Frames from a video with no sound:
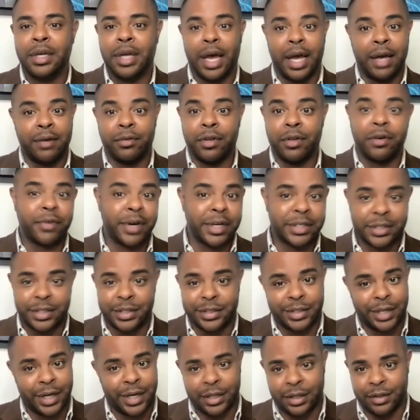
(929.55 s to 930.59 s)
I have low
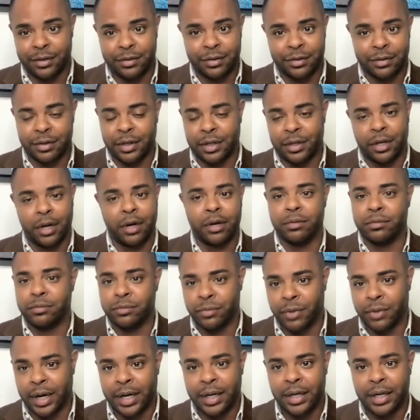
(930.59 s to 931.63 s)
resonance audiences that don't,
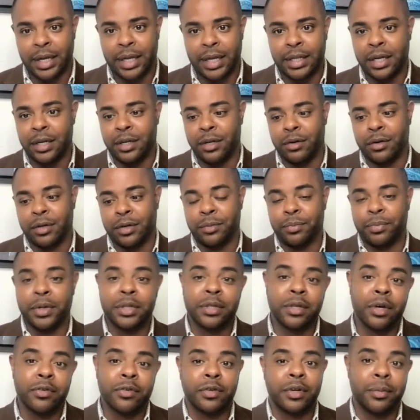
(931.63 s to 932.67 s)
right? And then you can
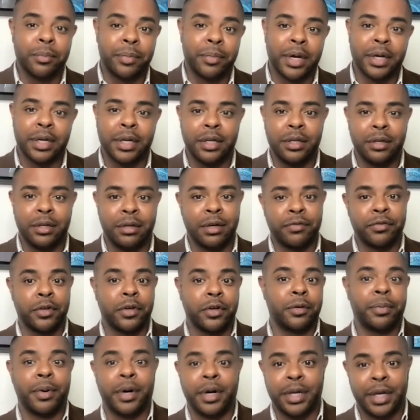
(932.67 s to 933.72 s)
put those in a bucket. You have
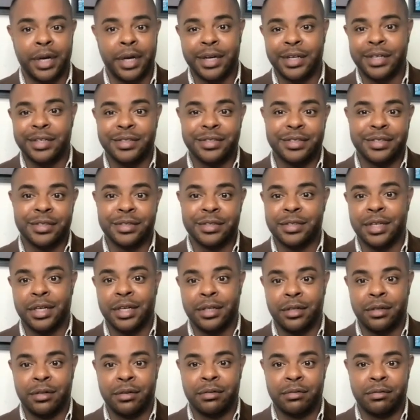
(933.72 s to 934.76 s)
third party audiences
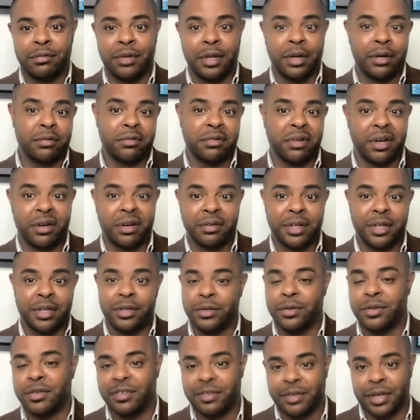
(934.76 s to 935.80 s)
that you don't know that
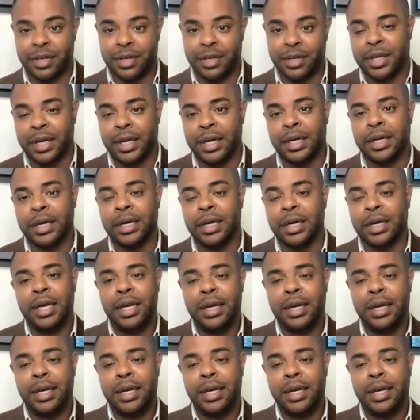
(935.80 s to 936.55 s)
do the same thing.